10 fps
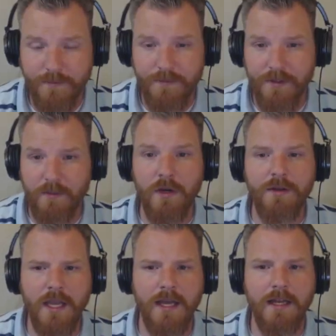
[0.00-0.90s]
You will,
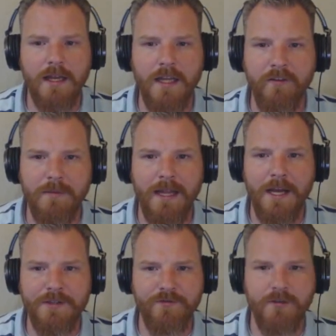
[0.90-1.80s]
yeah, and like leave them in the
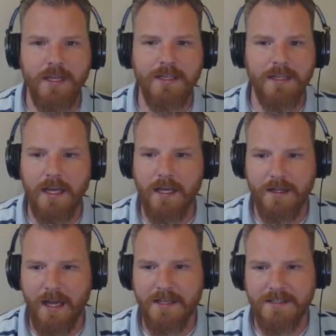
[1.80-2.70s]
house for like the last